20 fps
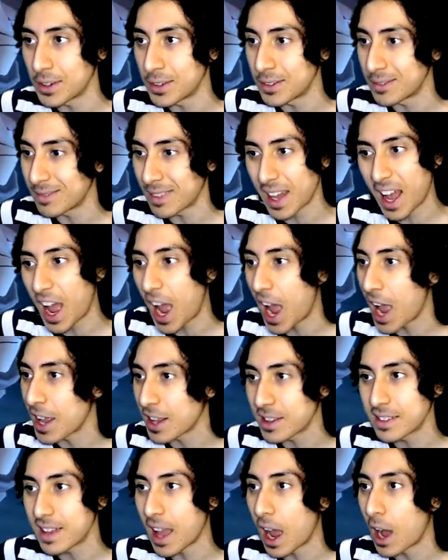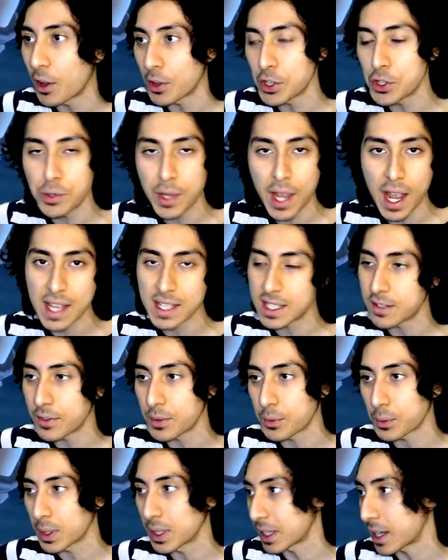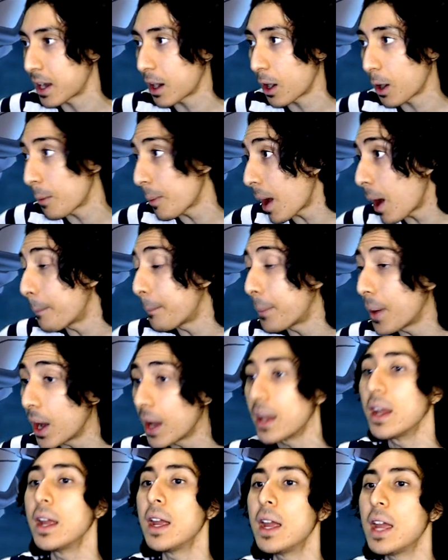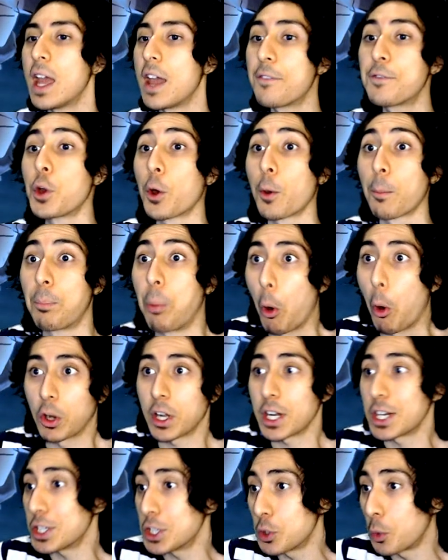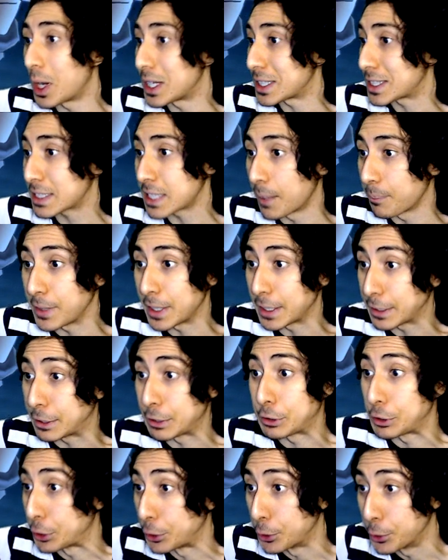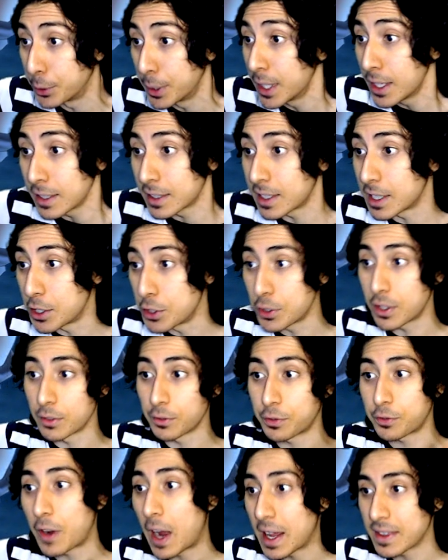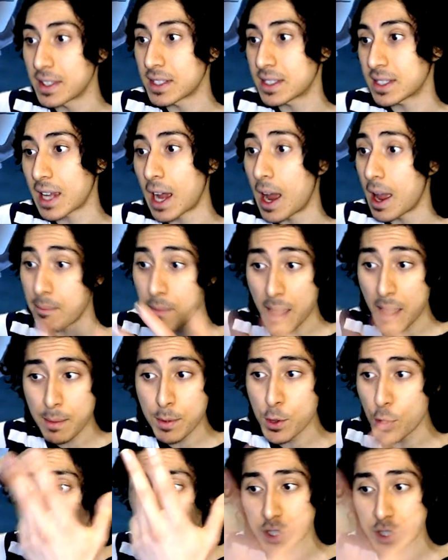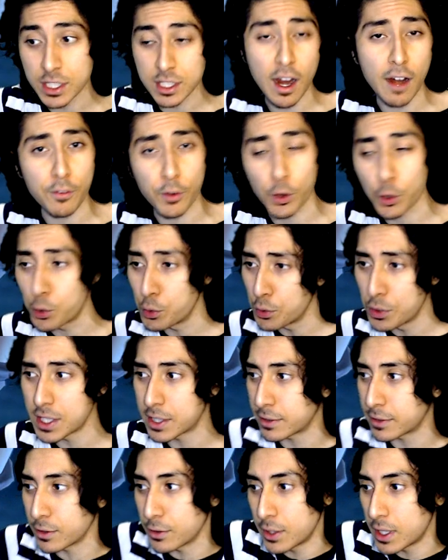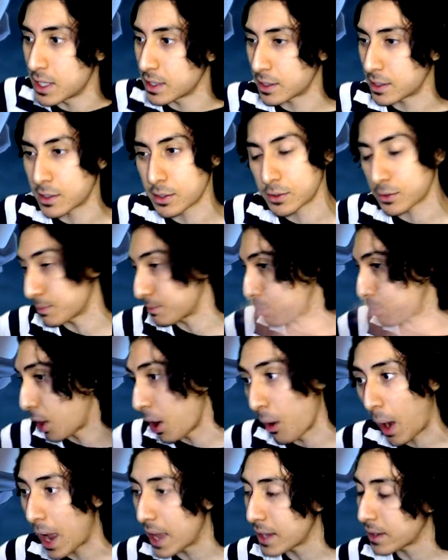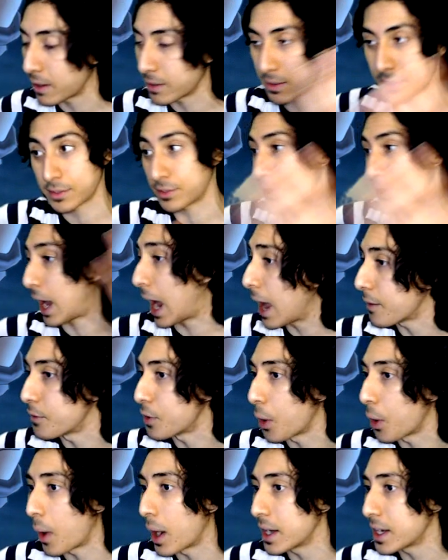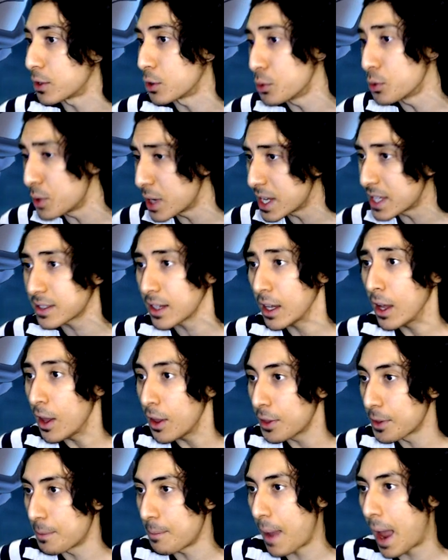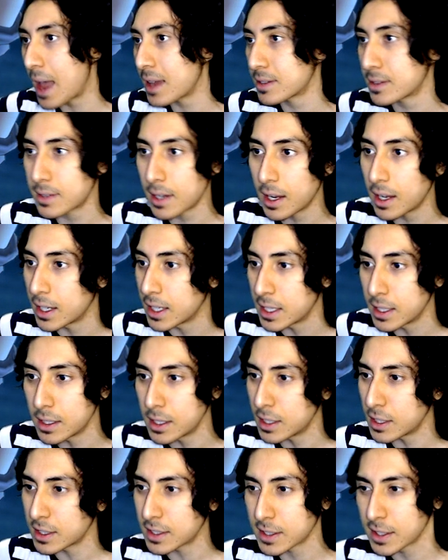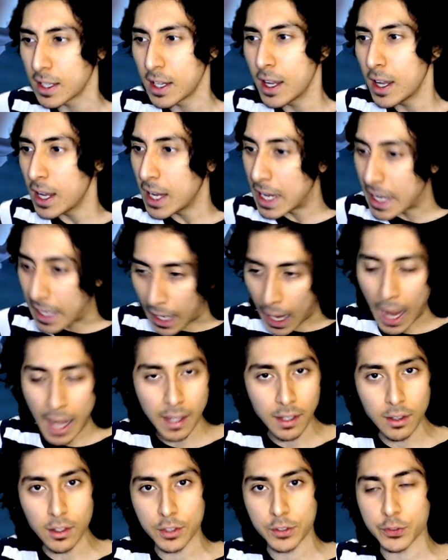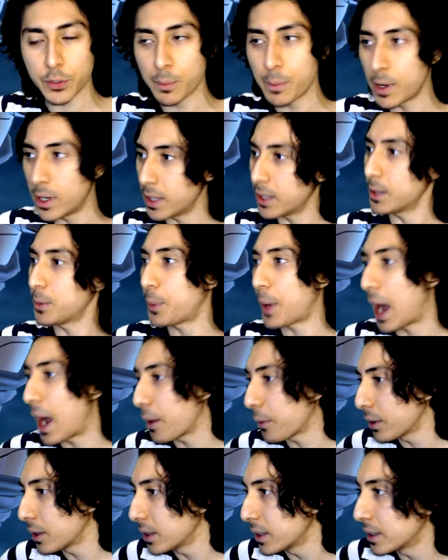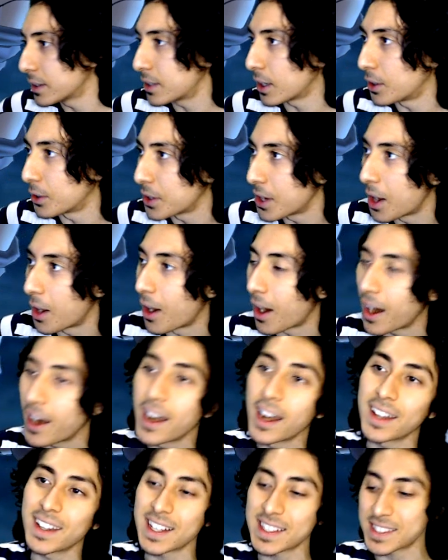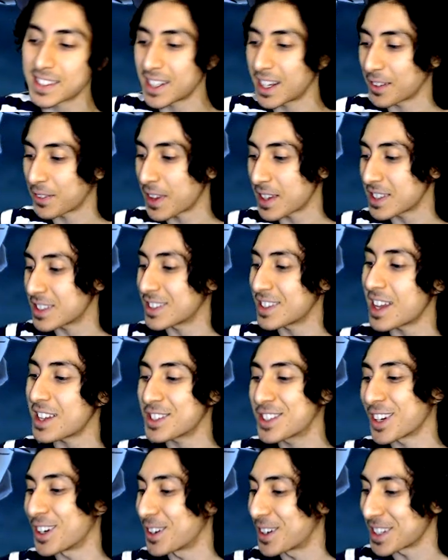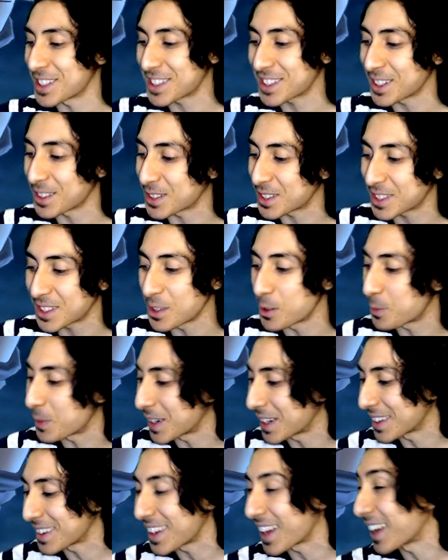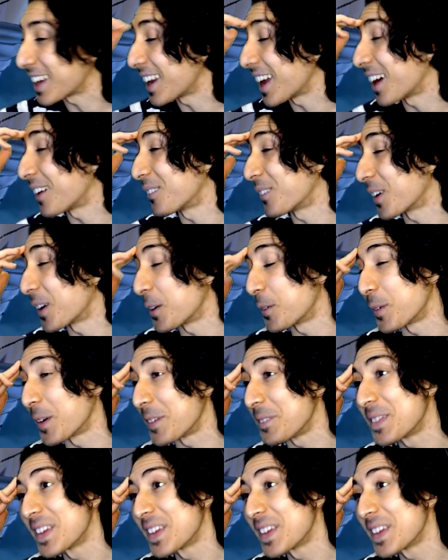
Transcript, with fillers: that I doubt you guys even really care about. But if you're bored and you want something to do, then you can fight this guy. And maybe you'll discover who this dude is. Because, bro, I have no idea. Who is the Masked Saiyan? He kind of looks familiar, but I really don't know. All right, that's enough. That joke is so stupid and dead now, bro. But